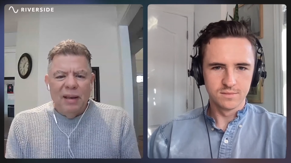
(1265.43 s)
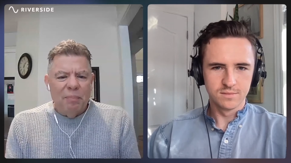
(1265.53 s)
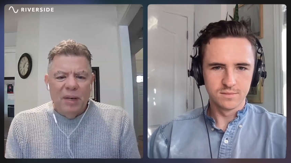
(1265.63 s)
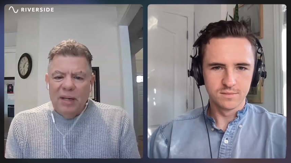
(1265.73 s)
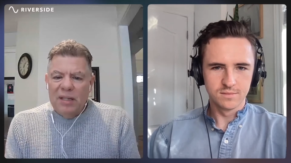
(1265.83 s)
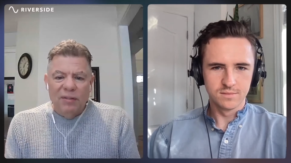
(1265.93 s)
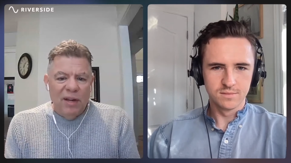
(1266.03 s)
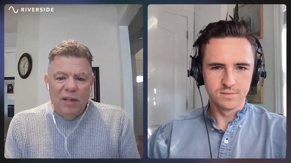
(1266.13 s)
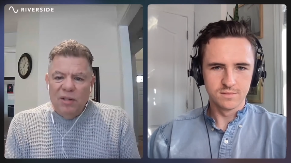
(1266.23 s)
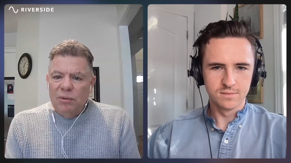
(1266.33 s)
Speaker 1: that because of
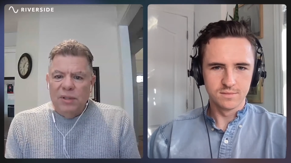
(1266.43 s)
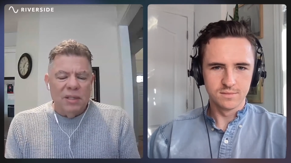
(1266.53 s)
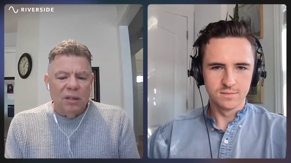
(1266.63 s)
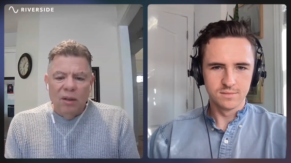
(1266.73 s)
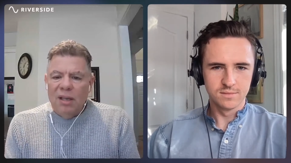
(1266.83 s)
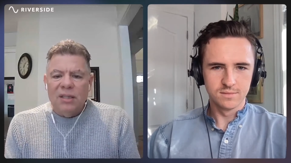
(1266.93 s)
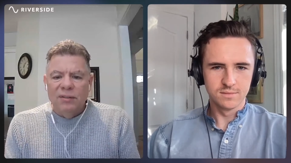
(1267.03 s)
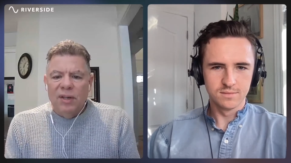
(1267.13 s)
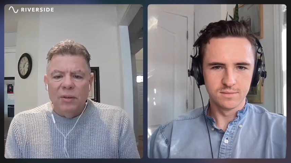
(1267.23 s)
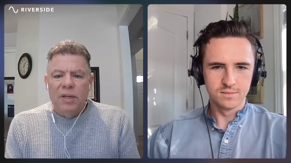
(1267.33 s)
injuries and lots of
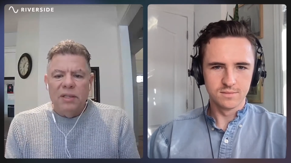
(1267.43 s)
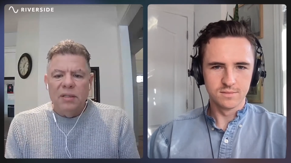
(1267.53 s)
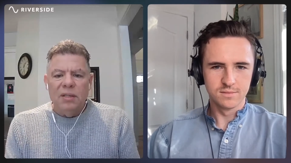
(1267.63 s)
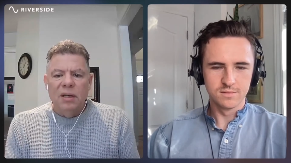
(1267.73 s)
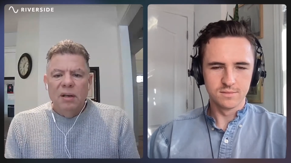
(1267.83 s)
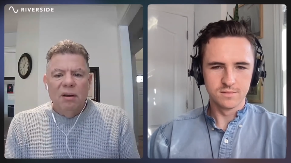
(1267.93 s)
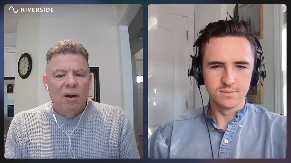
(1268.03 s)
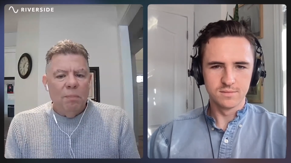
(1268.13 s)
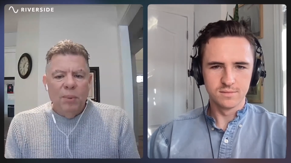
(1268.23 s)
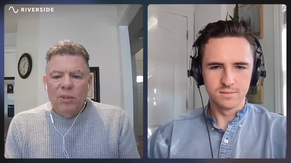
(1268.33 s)
other reasons,
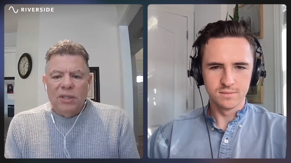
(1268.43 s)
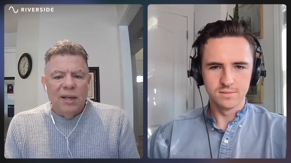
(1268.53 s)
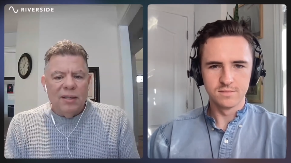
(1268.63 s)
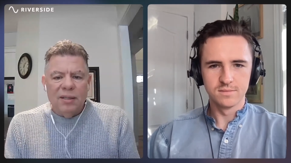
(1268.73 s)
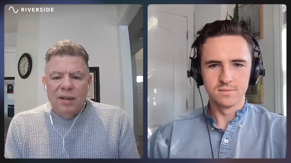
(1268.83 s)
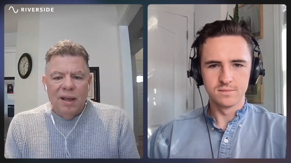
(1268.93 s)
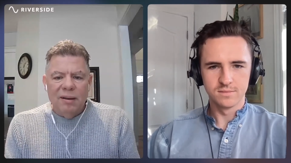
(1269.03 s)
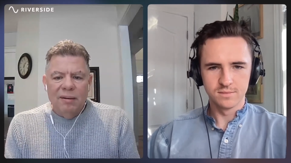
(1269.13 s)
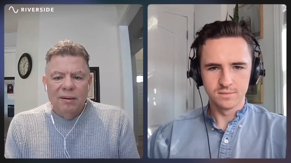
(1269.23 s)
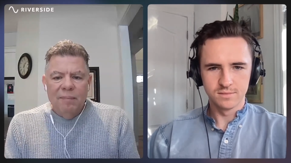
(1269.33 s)
our boats get stuck.
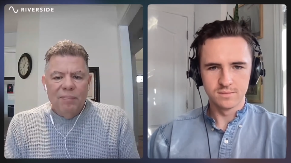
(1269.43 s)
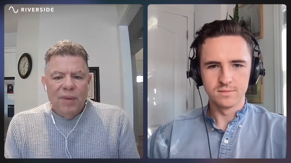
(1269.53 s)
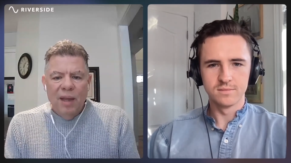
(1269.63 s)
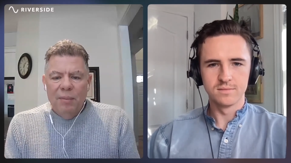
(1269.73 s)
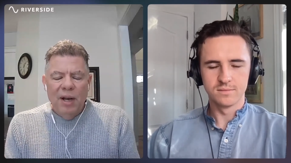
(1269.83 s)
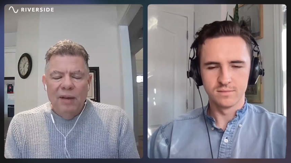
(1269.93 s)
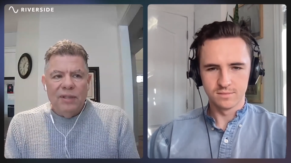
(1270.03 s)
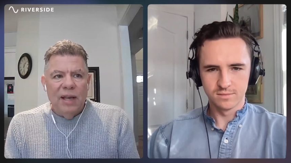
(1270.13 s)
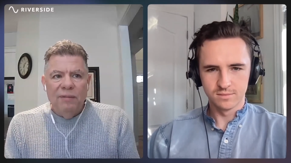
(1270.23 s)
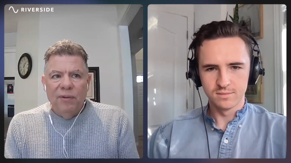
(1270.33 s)
I mean, I've
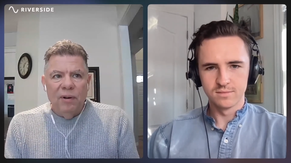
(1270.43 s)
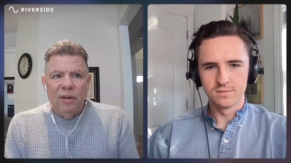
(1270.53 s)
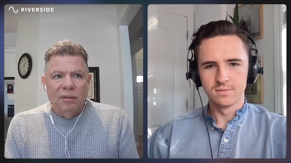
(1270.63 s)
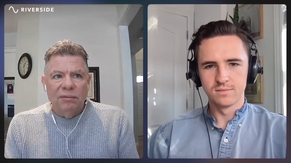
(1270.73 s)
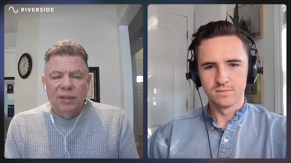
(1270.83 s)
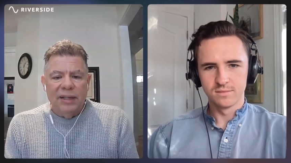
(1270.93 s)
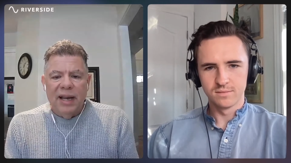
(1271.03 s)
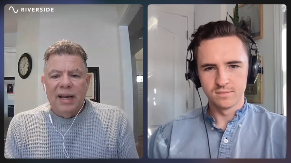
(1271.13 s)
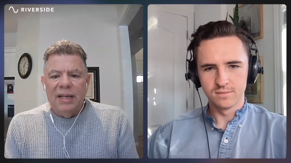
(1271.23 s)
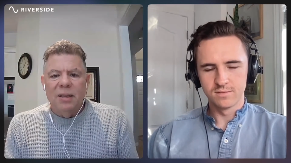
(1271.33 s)
said for, for
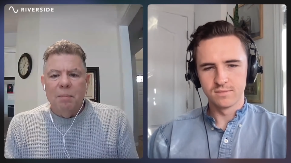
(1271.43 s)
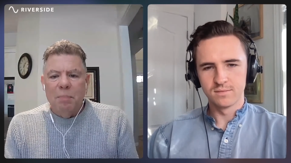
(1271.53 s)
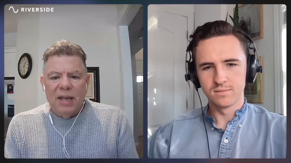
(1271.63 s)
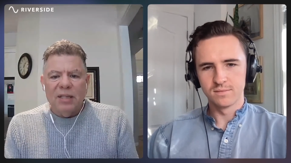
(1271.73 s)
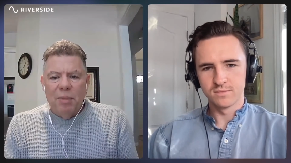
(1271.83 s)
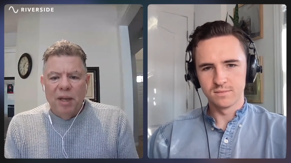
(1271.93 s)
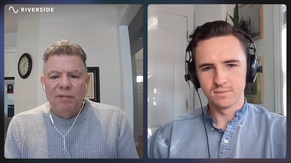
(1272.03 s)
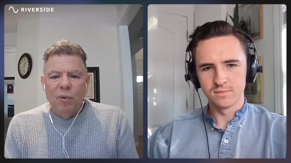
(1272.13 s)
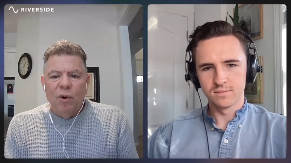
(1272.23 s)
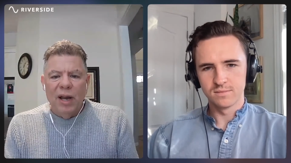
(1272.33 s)
decades the best
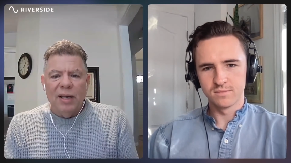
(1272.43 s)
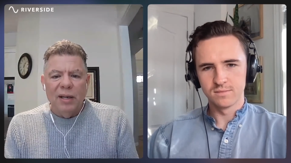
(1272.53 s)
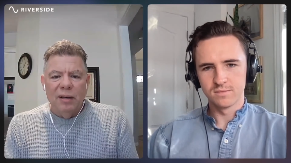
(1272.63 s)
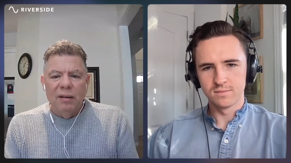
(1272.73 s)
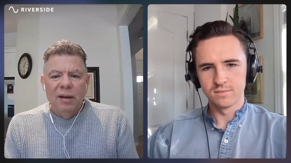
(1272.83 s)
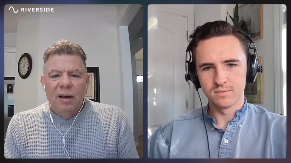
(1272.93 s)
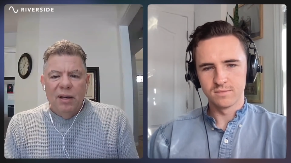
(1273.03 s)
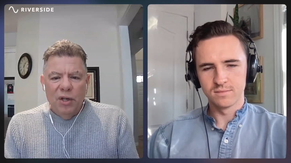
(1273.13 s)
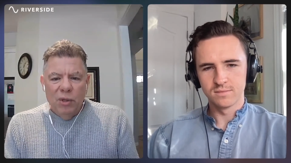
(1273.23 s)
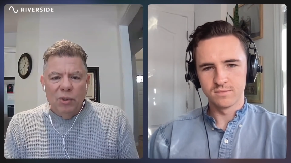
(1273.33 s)
metaphor I can
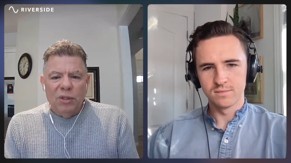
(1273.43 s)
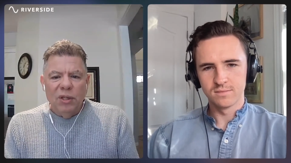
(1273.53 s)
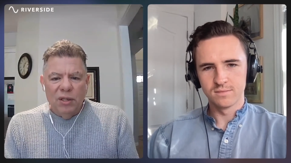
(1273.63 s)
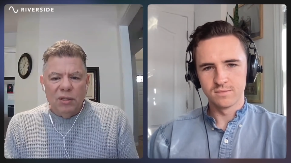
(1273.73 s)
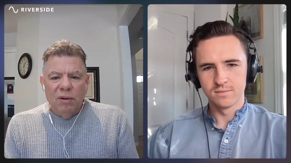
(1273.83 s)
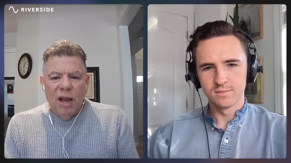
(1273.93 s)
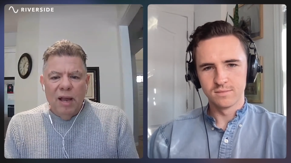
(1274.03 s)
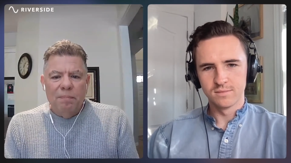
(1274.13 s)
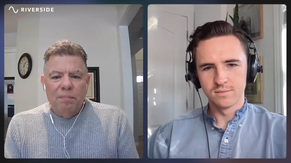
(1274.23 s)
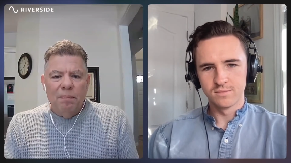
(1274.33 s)
use to
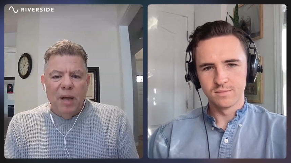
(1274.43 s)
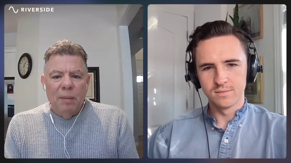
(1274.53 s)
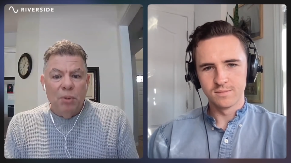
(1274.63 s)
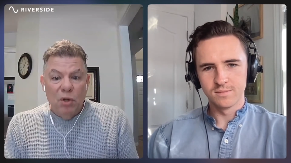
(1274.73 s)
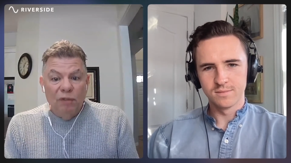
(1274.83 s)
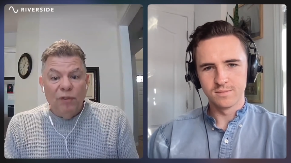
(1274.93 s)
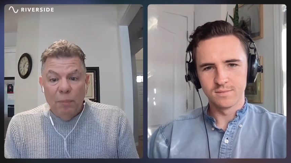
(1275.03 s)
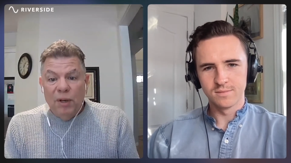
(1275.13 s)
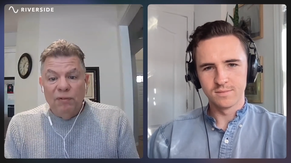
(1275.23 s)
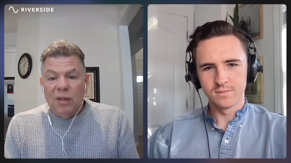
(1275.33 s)
describe my beautiful,
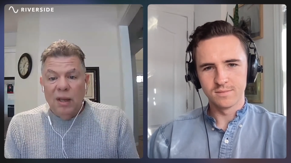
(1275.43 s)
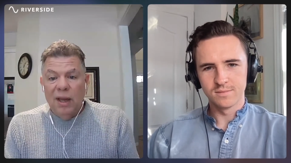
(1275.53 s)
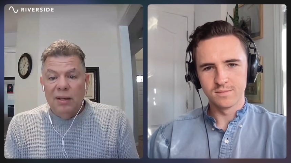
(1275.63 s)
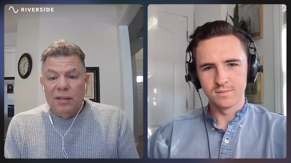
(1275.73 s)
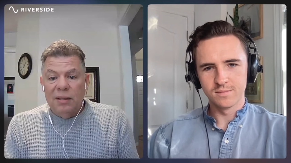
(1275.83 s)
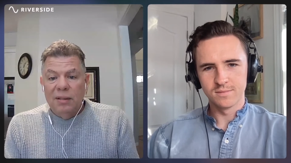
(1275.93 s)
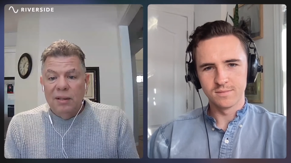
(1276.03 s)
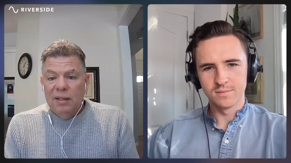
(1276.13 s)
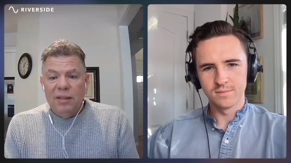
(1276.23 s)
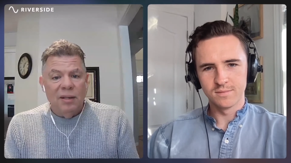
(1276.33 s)
beautiful clients
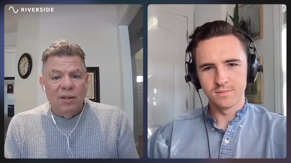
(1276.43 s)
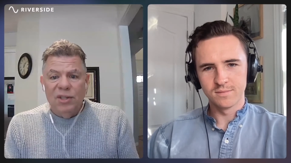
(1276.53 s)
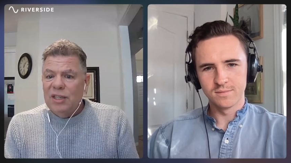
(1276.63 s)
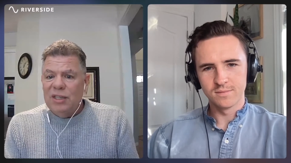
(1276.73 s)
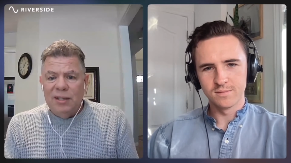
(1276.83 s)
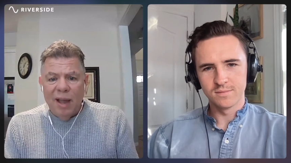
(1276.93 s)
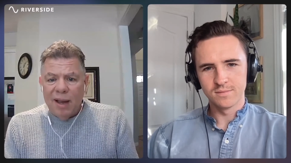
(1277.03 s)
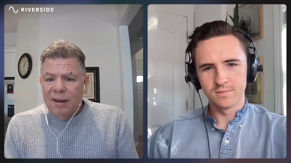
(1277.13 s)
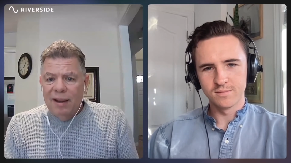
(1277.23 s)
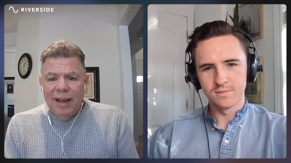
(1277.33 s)
is that they're just
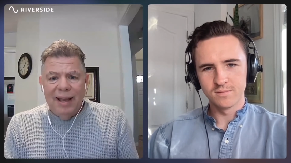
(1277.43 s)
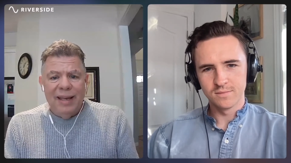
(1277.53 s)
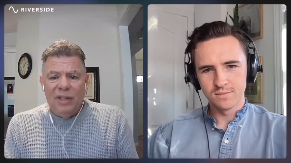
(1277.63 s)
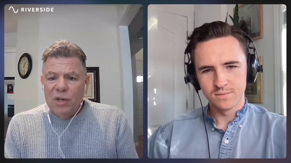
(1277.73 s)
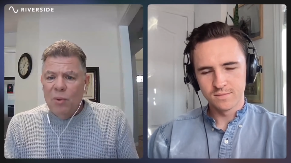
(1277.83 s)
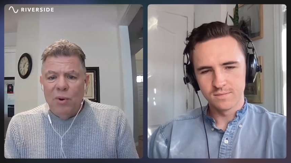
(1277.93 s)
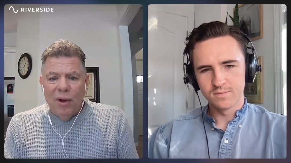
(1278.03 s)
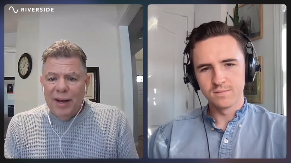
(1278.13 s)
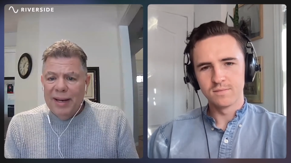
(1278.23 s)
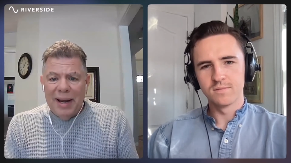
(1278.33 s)
stuck and they don't know
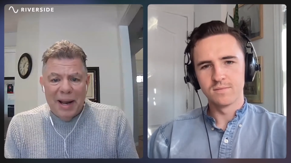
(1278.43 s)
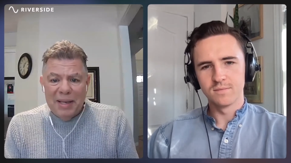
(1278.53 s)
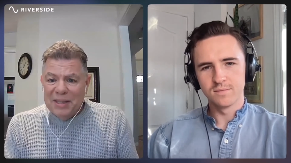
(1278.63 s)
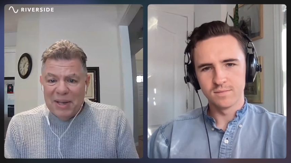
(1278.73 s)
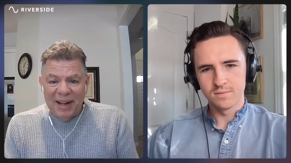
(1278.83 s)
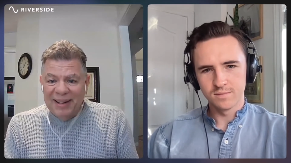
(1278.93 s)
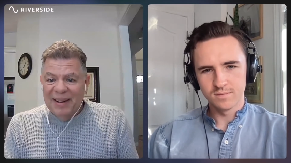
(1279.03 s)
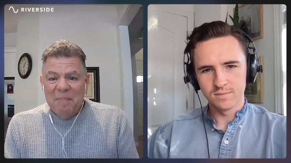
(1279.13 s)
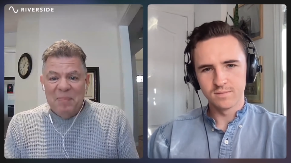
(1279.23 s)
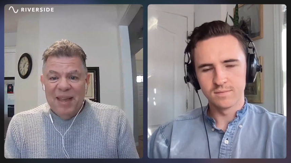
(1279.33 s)
how to get unstuck.
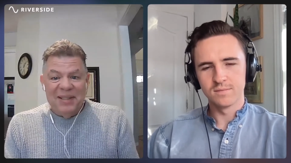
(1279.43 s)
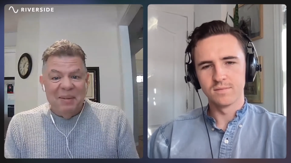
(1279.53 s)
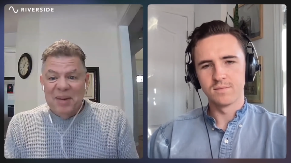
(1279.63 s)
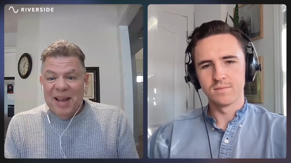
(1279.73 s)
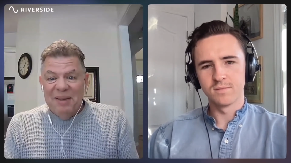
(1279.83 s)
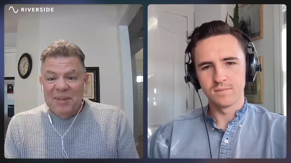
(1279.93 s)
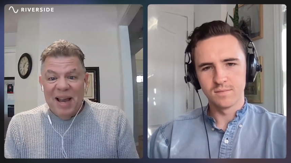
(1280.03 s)
And sometimes